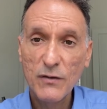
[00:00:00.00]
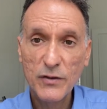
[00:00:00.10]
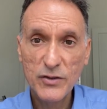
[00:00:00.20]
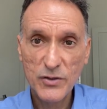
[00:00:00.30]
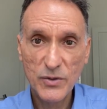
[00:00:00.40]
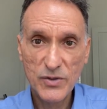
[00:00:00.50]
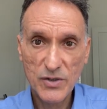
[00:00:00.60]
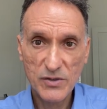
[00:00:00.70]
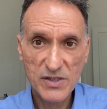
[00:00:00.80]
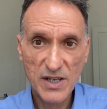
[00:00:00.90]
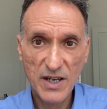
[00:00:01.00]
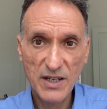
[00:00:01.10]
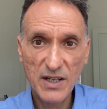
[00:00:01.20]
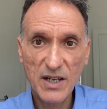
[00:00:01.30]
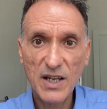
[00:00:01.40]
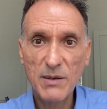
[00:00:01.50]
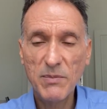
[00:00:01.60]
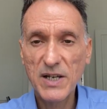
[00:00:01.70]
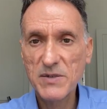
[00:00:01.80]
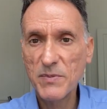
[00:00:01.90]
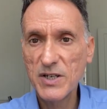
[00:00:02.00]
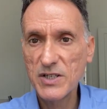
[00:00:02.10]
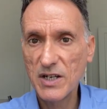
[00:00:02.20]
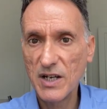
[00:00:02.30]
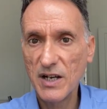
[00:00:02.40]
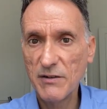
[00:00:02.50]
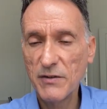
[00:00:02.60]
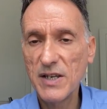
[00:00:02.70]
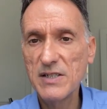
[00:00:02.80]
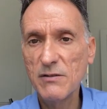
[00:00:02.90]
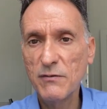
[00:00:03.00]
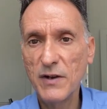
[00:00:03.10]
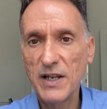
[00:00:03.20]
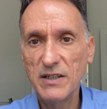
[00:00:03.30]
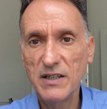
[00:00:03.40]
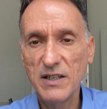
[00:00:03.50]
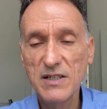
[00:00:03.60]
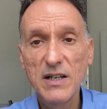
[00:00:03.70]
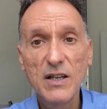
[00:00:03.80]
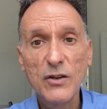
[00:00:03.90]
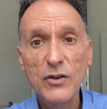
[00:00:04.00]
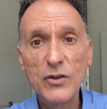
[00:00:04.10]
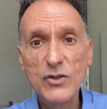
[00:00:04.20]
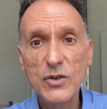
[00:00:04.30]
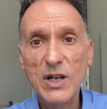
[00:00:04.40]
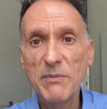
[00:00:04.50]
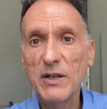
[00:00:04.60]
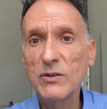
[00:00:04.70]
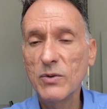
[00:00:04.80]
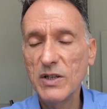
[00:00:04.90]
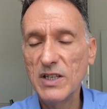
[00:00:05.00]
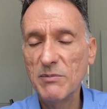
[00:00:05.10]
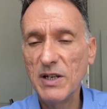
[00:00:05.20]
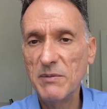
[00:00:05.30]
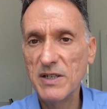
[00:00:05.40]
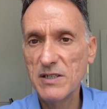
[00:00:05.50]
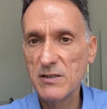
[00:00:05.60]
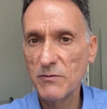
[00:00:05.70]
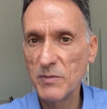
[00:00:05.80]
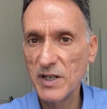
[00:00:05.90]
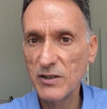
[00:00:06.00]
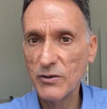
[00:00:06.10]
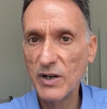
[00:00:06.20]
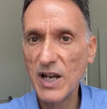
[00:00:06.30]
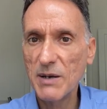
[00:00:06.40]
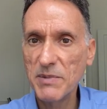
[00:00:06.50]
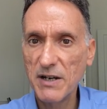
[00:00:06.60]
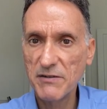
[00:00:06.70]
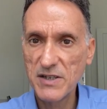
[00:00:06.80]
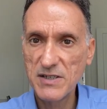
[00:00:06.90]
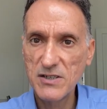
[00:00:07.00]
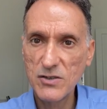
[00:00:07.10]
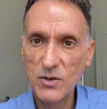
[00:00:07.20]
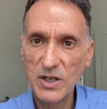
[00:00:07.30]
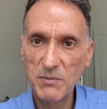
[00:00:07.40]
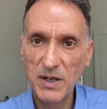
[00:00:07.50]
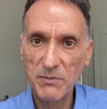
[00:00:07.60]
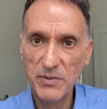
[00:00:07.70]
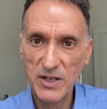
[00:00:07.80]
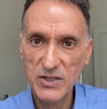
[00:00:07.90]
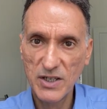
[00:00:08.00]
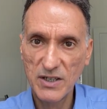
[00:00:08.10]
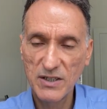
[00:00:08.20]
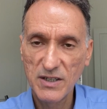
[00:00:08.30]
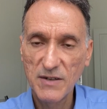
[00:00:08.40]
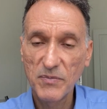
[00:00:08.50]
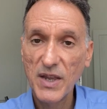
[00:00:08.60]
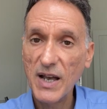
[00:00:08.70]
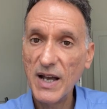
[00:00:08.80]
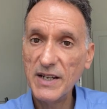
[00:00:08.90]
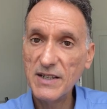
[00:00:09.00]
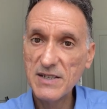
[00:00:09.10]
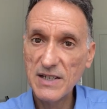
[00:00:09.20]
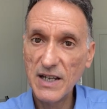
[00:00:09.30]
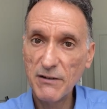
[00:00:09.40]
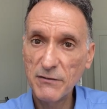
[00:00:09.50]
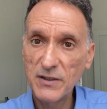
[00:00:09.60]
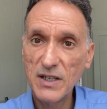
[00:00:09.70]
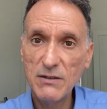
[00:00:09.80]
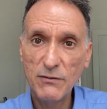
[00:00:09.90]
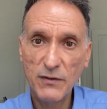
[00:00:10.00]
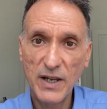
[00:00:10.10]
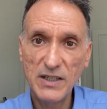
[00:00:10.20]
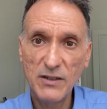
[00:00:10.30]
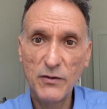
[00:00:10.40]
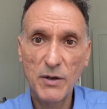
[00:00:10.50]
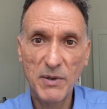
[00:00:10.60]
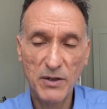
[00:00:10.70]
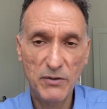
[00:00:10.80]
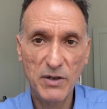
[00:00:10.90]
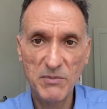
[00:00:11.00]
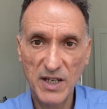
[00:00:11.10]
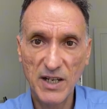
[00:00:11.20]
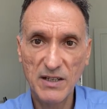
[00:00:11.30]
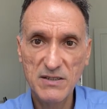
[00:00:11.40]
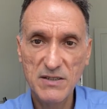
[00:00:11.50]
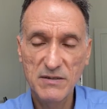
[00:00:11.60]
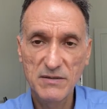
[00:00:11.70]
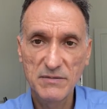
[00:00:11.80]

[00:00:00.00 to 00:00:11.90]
For Trousseau's sign, a blood pressure cuff is inflated, usually about 20 mm of mercury above the systolic blood pressure, and it is left inflated for about 3 minutes.